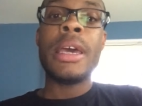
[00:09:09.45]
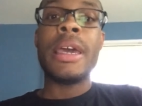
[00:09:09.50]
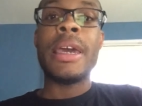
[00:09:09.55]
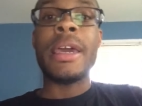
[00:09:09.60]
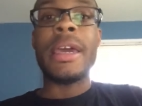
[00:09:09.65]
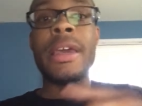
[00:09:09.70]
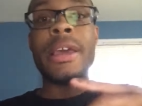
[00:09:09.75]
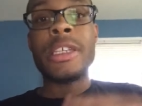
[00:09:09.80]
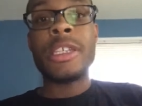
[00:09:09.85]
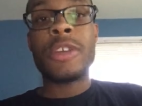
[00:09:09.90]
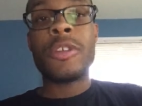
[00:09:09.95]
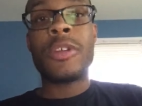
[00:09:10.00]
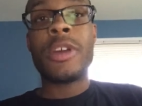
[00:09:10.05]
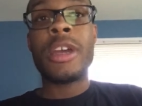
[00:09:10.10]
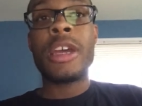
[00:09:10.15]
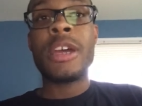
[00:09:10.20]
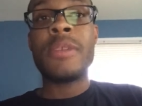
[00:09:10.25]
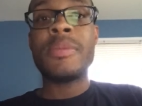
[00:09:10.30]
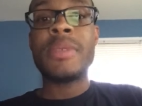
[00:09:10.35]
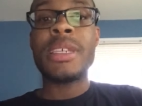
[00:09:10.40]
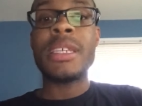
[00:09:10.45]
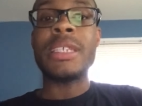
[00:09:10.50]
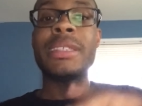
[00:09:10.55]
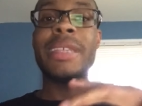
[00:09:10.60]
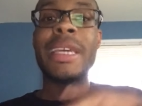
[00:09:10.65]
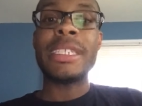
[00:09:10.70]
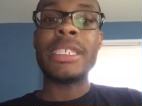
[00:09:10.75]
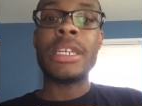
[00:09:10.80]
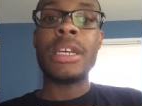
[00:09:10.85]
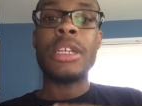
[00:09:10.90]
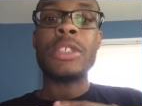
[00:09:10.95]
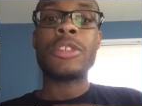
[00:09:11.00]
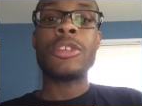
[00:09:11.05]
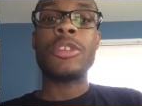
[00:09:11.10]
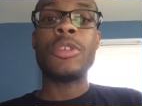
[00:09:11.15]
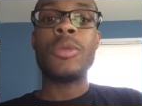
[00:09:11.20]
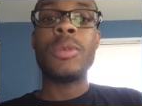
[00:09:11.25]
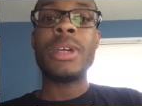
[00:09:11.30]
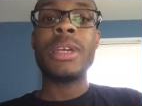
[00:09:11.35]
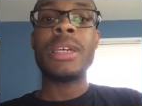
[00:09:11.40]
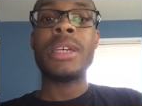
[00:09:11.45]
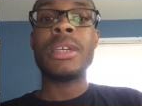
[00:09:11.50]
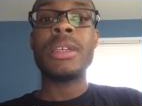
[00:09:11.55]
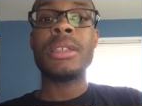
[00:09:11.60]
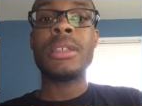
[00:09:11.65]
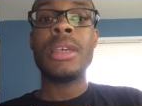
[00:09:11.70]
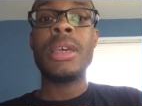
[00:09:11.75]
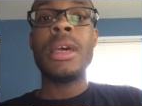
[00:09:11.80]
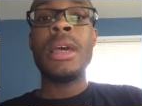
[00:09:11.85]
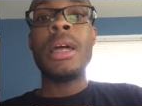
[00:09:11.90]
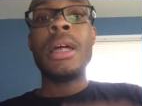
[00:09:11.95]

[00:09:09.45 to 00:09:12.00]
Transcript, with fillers: and Instagram is nation underscore wiz.